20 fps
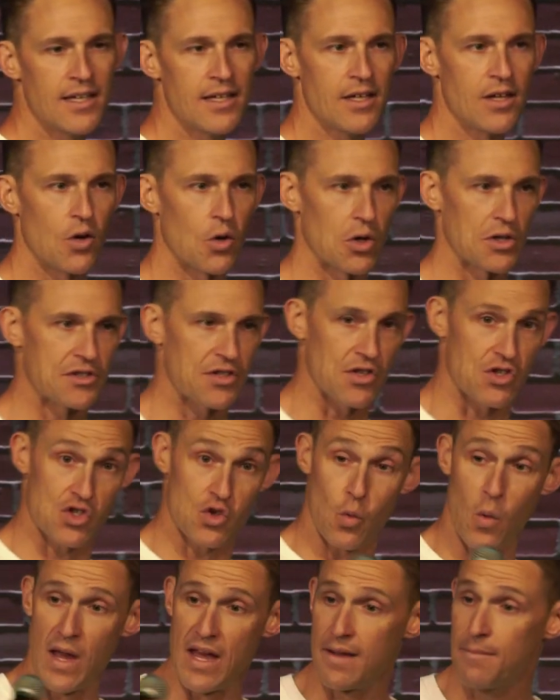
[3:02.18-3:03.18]
or to
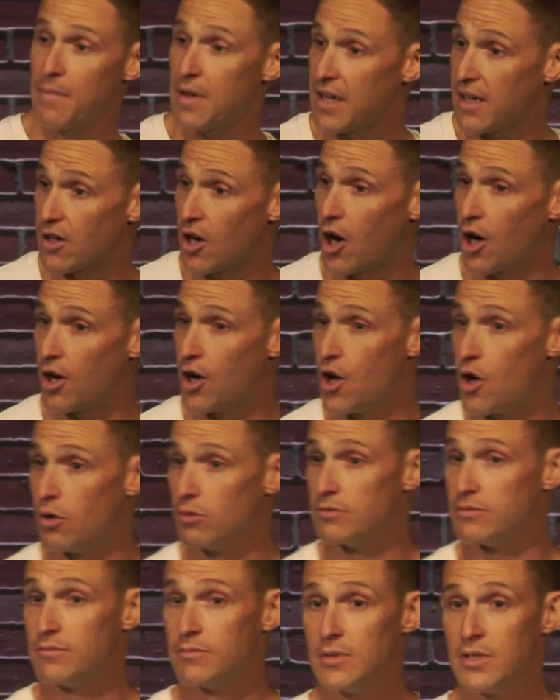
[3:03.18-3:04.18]
swim in our
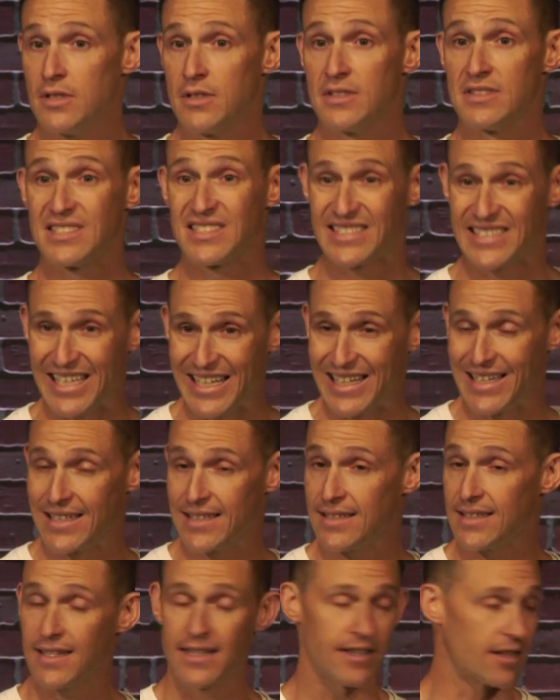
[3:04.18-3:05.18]
own
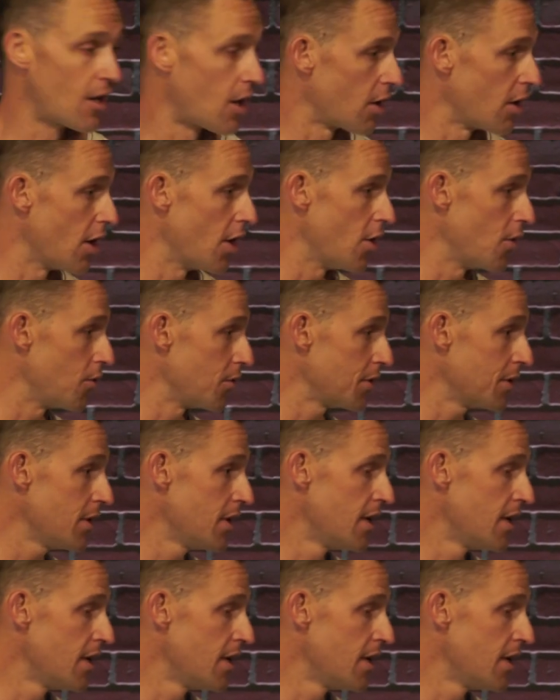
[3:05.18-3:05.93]
sin, in our own